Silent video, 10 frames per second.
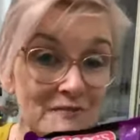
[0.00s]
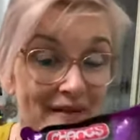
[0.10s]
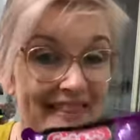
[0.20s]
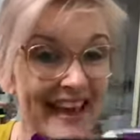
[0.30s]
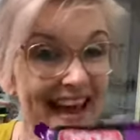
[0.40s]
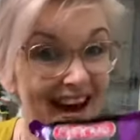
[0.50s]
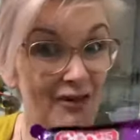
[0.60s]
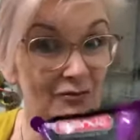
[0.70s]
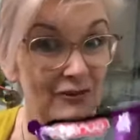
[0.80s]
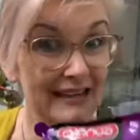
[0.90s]
but they are
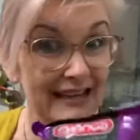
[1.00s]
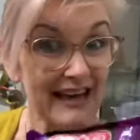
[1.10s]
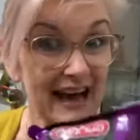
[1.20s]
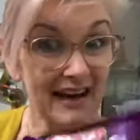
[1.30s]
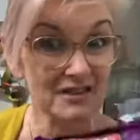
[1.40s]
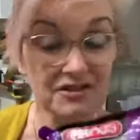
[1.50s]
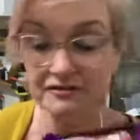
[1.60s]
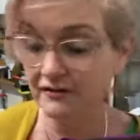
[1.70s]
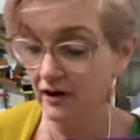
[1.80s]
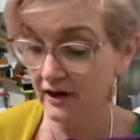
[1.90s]
really hard to
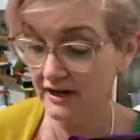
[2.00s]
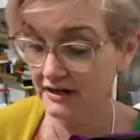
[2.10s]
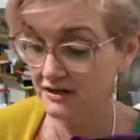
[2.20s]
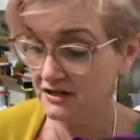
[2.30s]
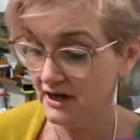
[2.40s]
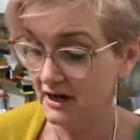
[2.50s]
find.